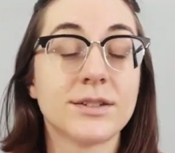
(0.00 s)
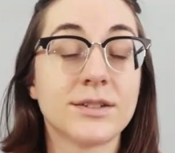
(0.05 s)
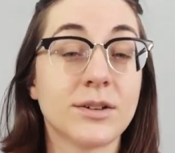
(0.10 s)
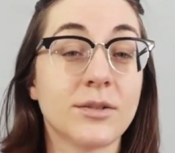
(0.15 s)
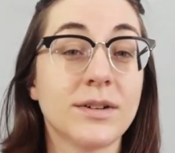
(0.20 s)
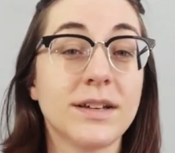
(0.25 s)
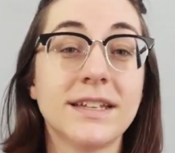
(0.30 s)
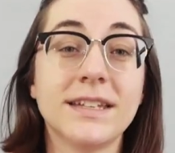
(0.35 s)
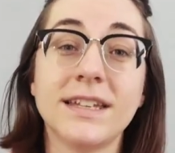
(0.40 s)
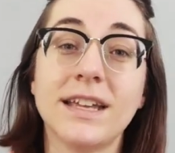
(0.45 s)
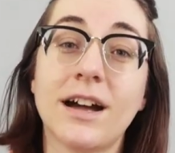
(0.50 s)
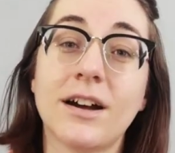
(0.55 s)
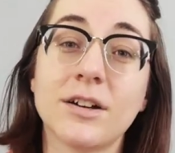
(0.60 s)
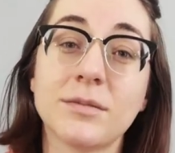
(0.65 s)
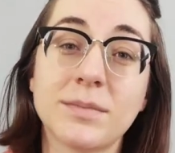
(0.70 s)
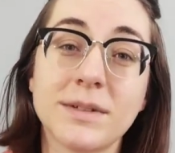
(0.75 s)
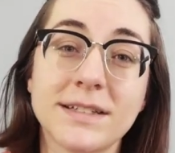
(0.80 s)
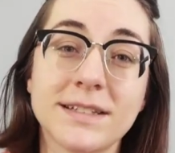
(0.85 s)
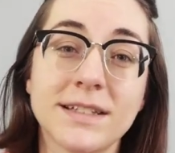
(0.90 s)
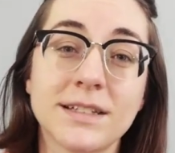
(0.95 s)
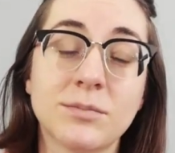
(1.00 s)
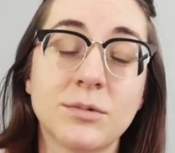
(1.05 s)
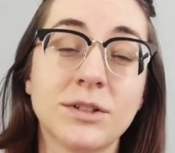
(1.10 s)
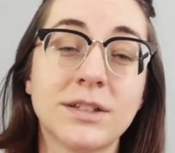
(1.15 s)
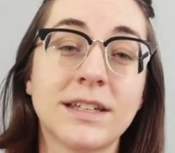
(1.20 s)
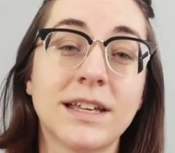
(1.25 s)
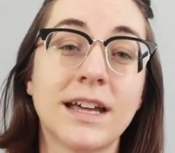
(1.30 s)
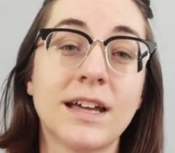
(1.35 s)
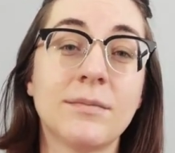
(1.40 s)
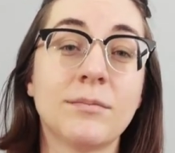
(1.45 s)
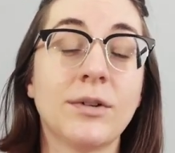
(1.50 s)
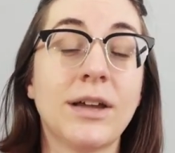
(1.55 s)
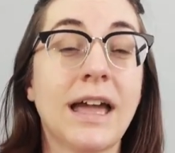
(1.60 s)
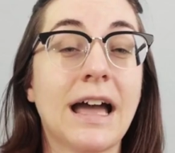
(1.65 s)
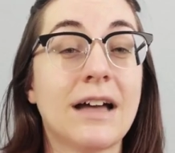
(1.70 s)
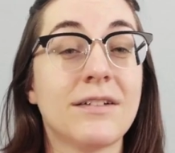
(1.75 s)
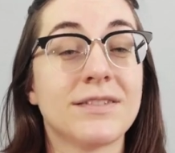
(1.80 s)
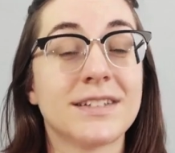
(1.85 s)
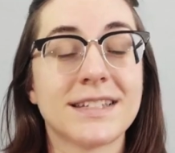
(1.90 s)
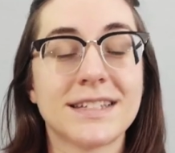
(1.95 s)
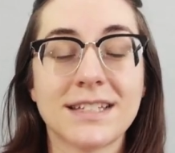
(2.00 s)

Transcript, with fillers: So in the Art Business Bootcamp, we have